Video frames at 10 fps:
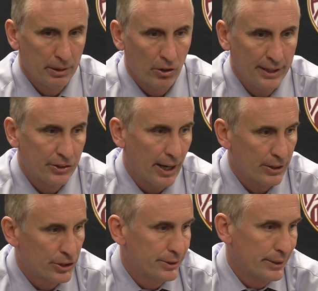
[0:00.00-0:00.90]
in the right
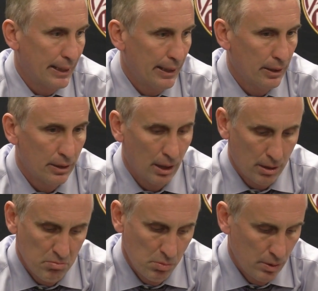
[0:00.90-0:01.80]
direction today, and
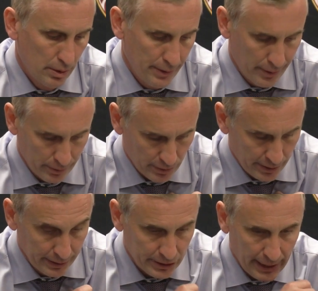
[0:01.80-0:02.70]

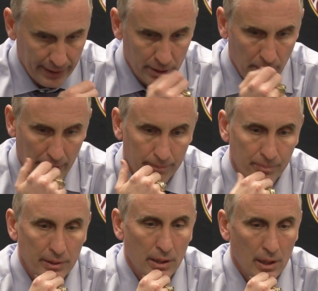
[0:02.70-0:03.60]
really excited about
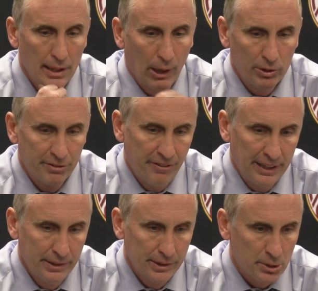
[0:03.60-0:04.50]
how we
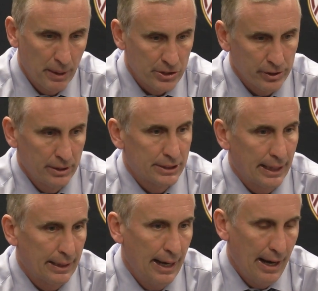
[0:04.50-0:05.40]
defended, especially in the
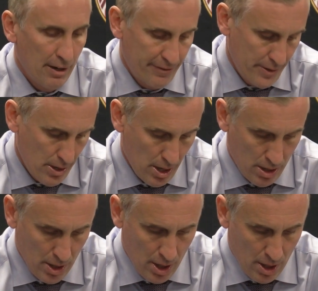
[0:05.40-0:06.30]
second half, and
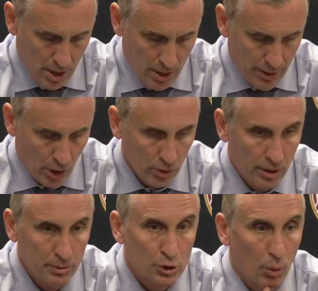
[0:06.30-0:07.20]
holding
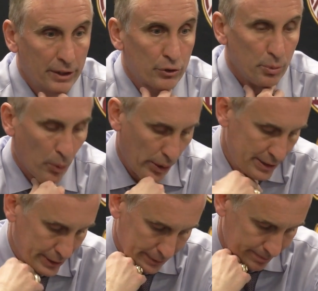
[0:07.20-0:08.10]
them to 22
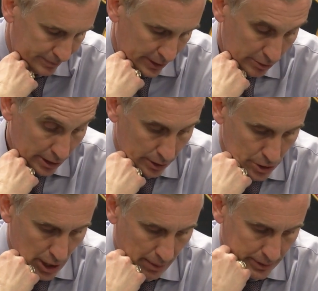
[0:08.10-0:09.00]
points, and did a really good
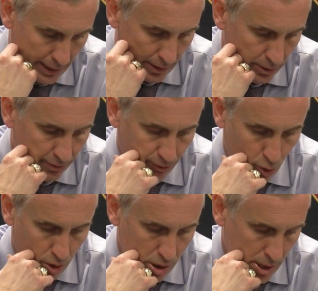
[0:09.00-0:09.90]
job at that end of the
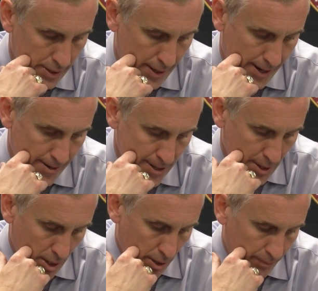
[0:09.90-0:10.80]
floor. And
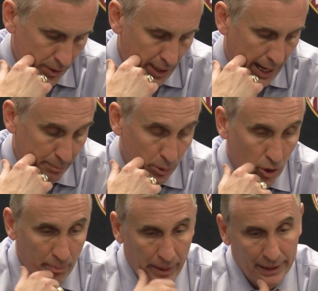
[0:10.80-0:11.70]
happy with
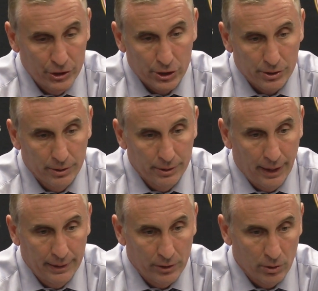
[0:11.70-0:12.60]
our bench.
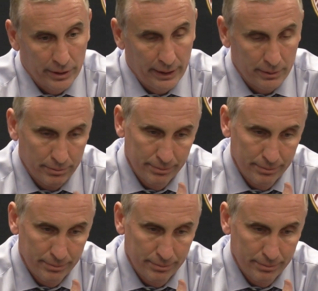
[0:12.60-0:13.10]
I thought they,